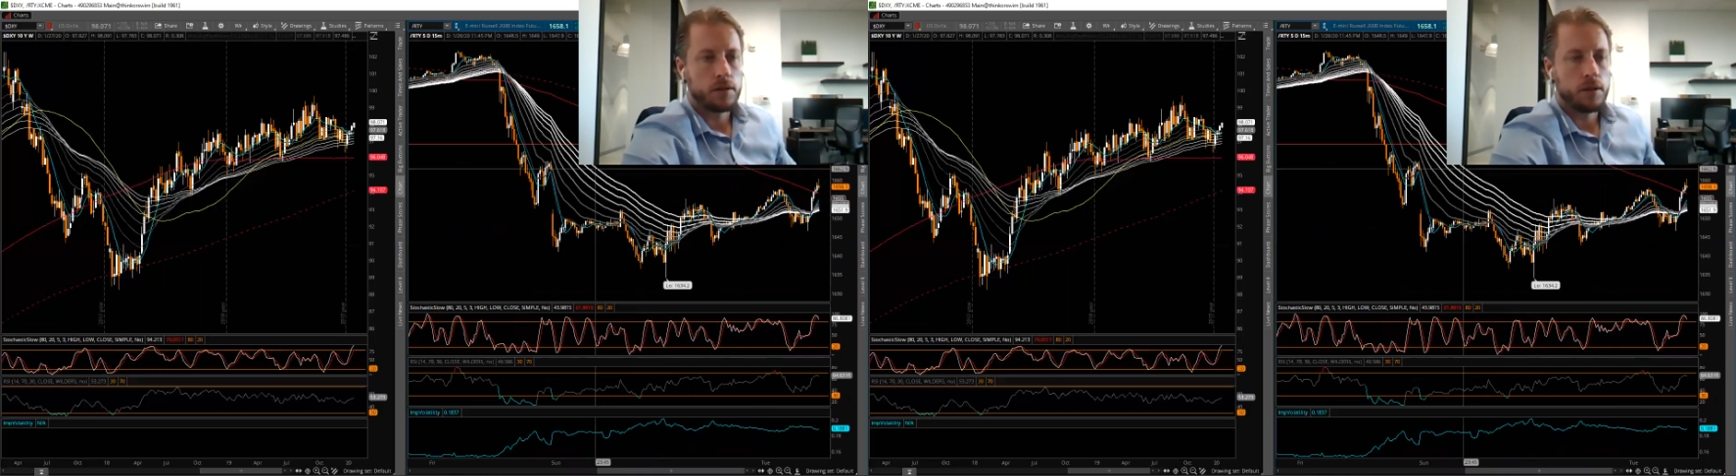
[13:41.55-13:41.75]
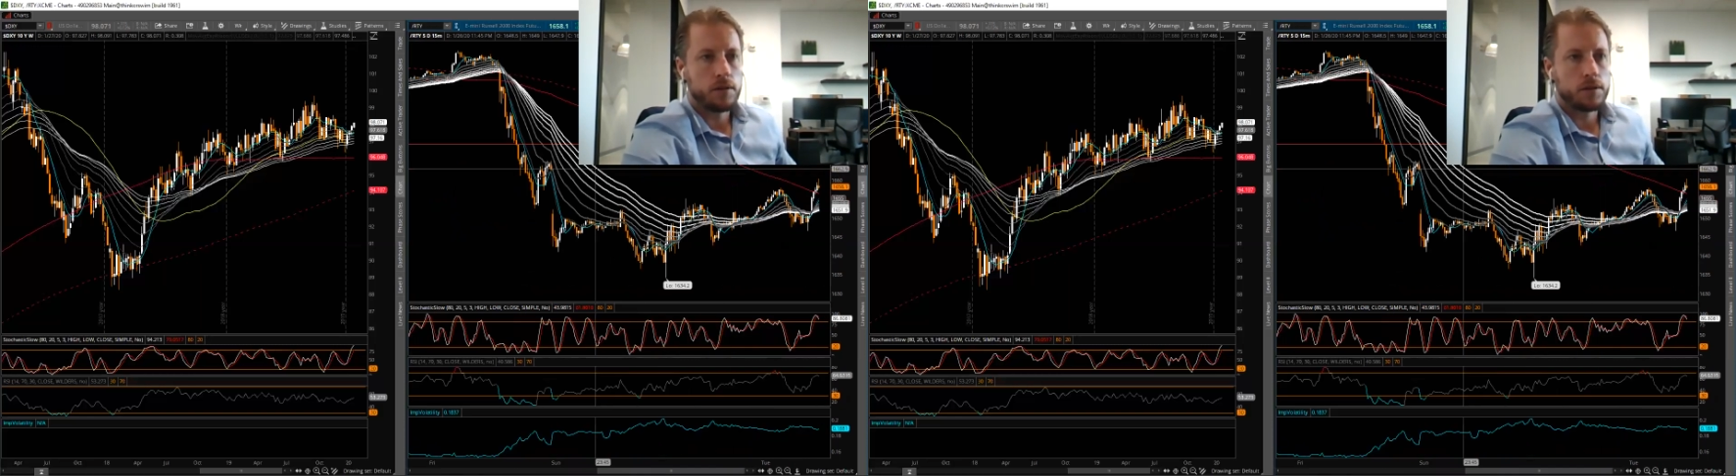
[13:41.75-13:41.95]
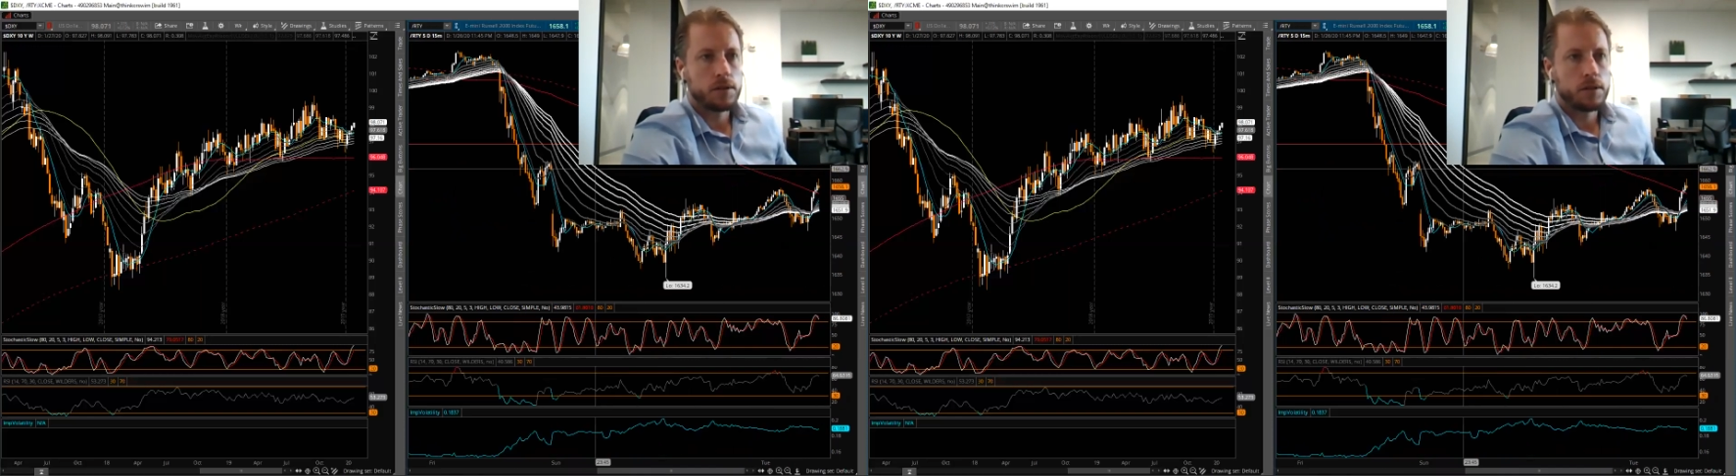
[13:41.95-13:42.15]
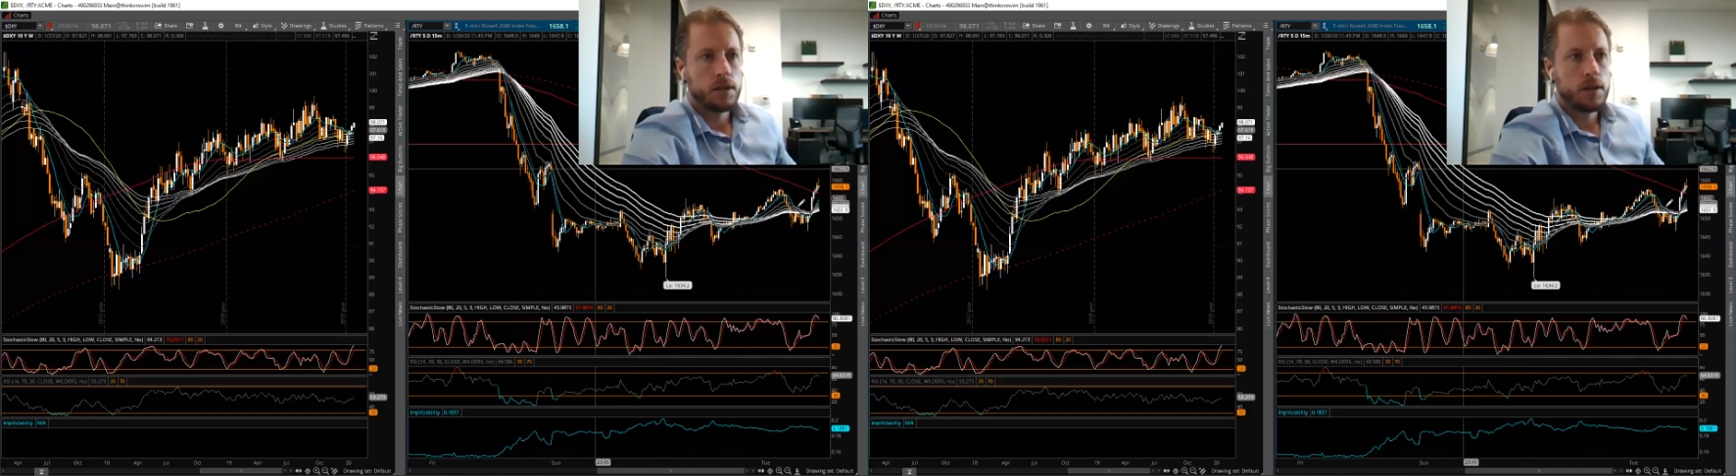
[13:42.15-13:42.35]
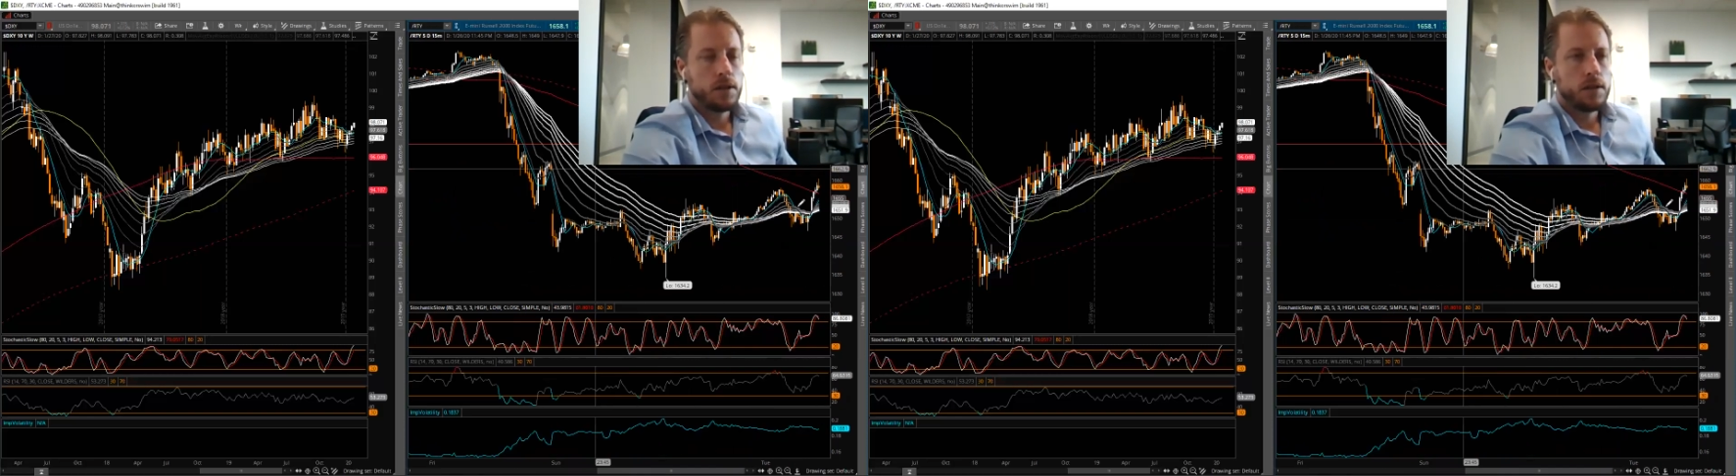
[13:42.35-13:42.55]
close.
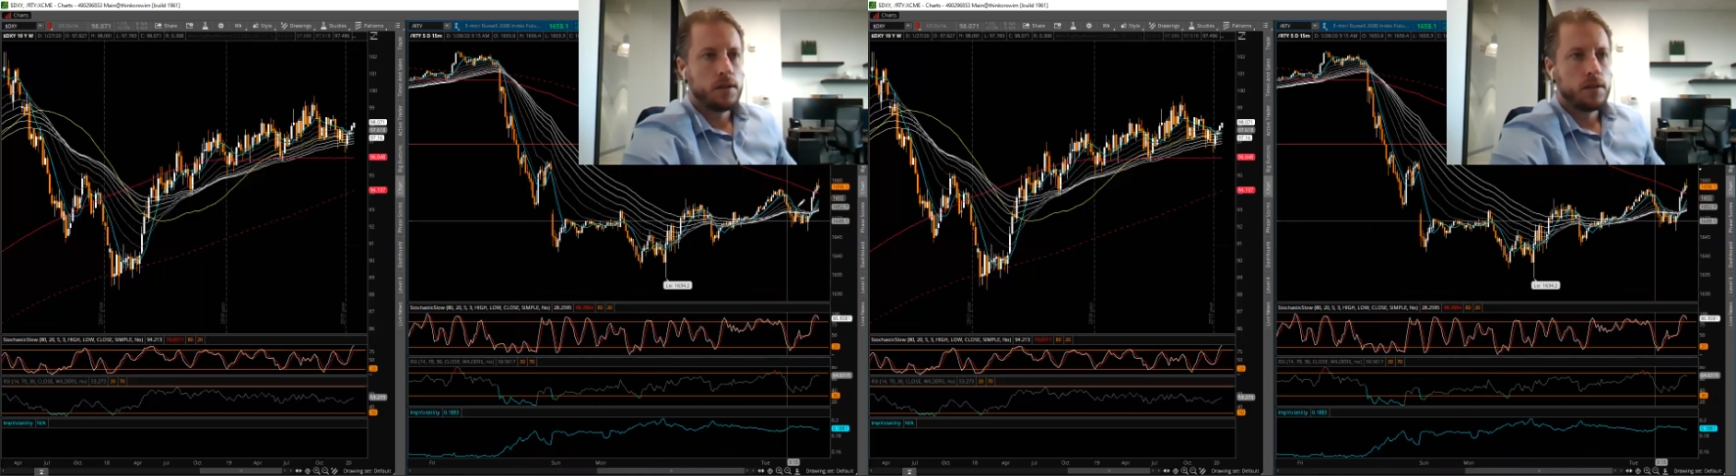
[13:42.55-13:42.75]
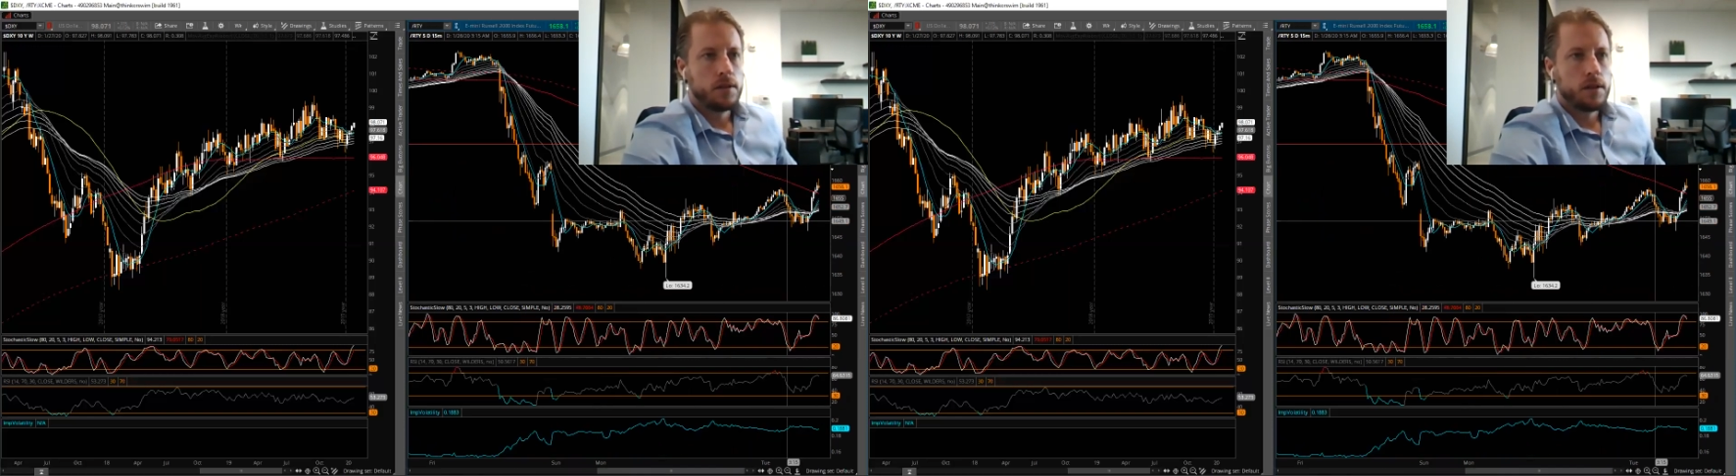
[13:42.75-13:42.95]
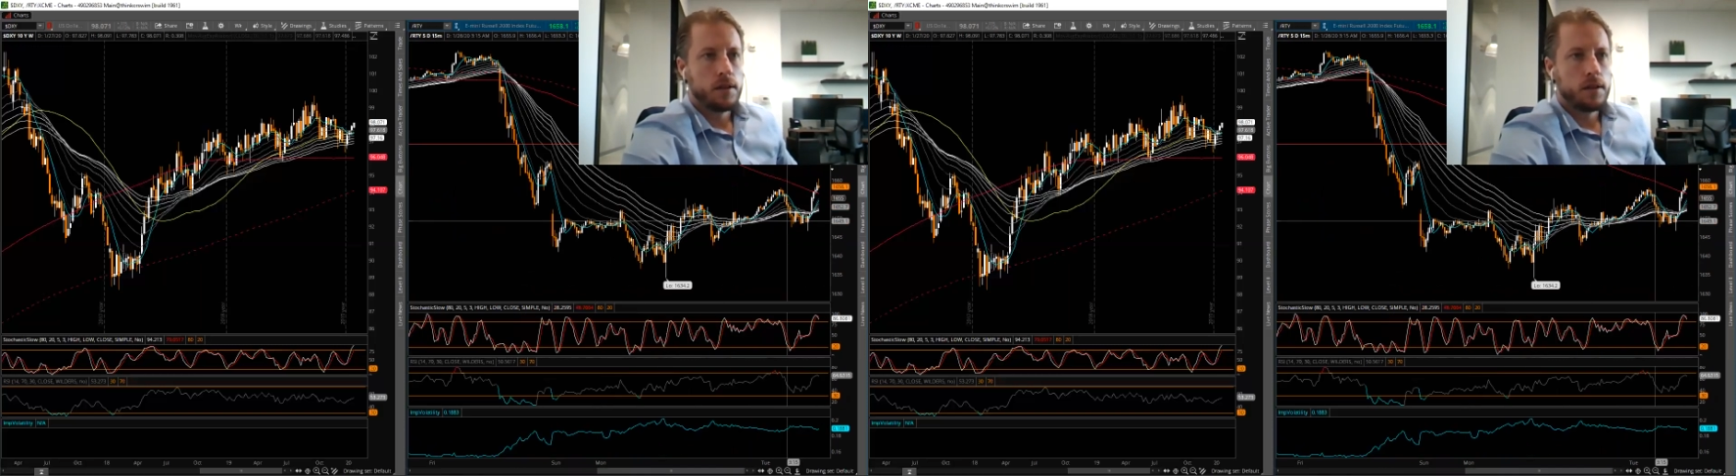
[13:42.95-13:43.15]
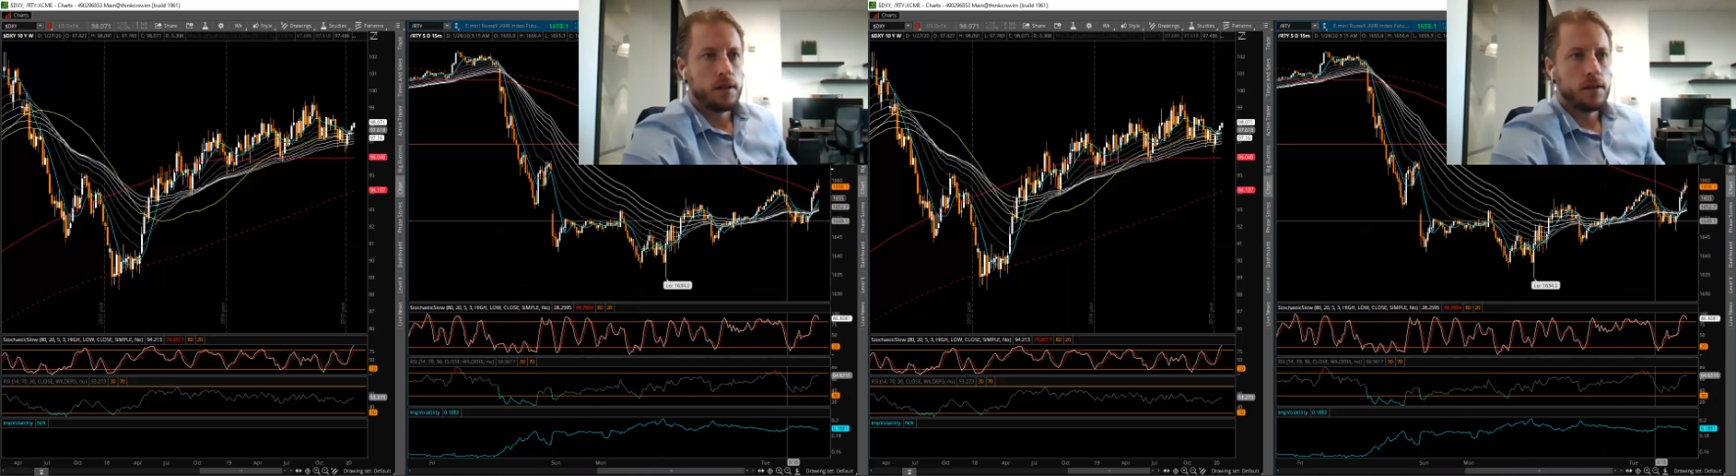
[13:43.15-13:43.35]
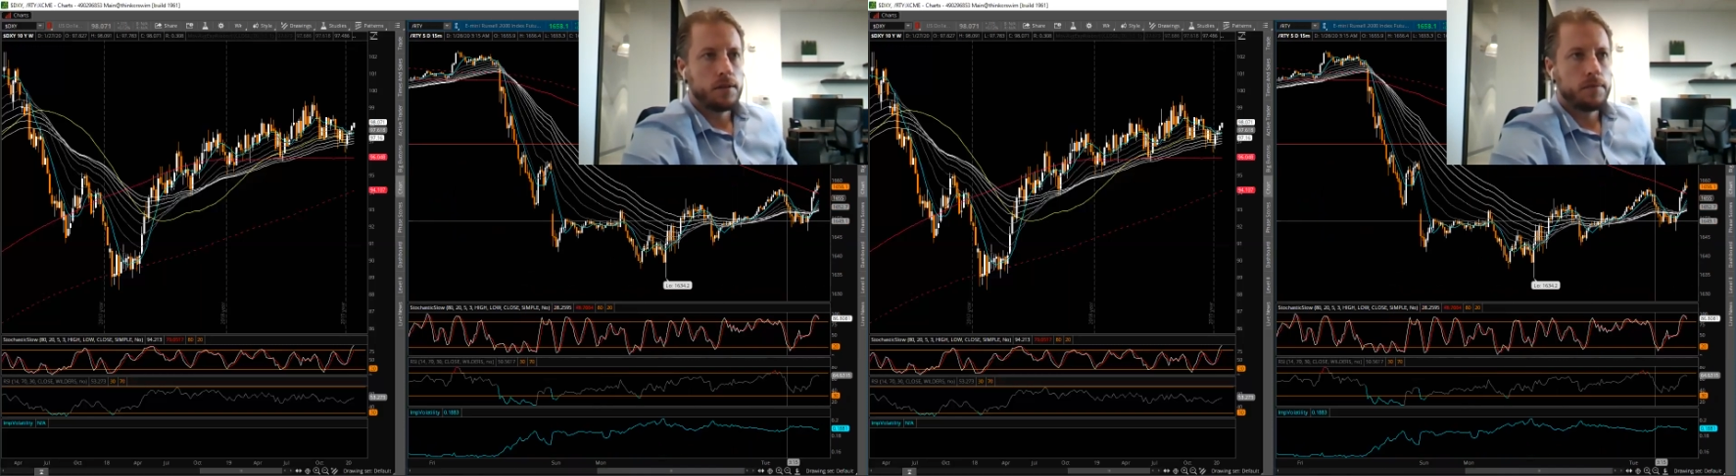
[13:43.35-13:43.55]

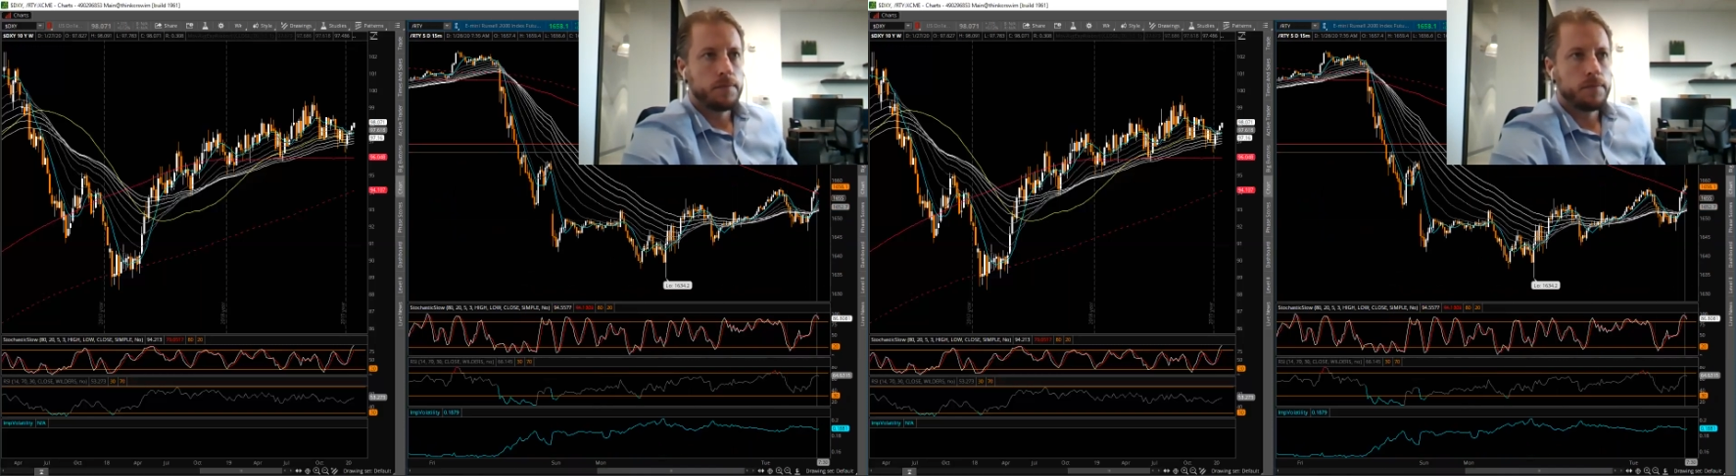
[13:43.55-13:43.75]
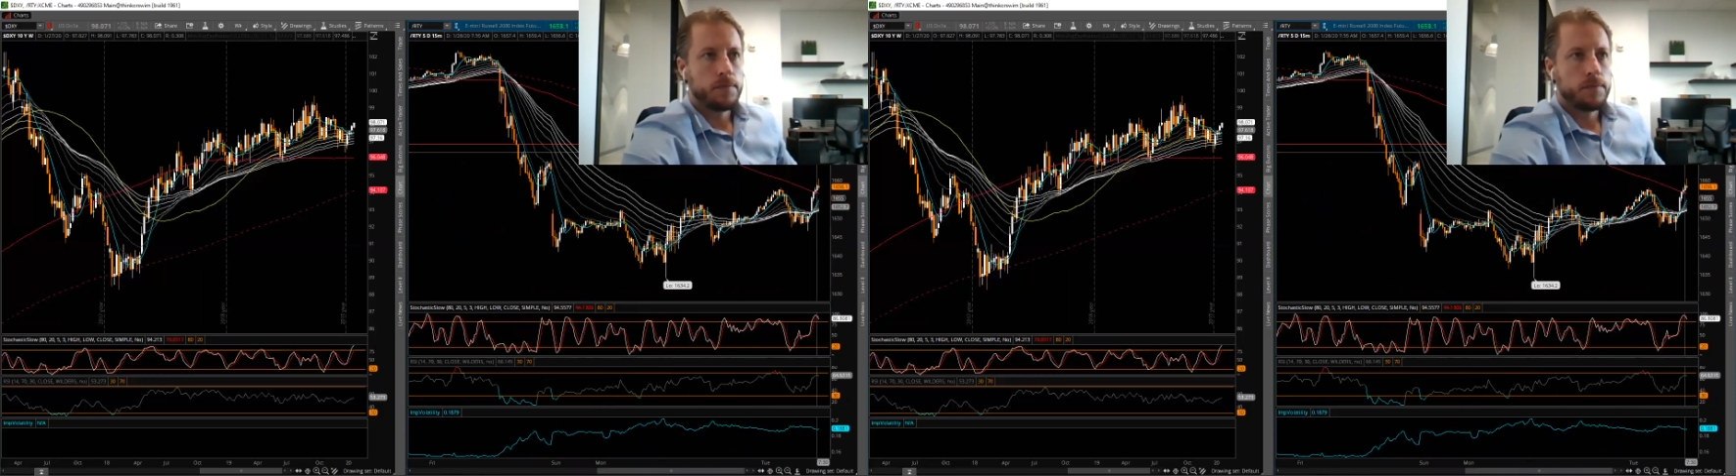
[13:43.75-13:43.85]
So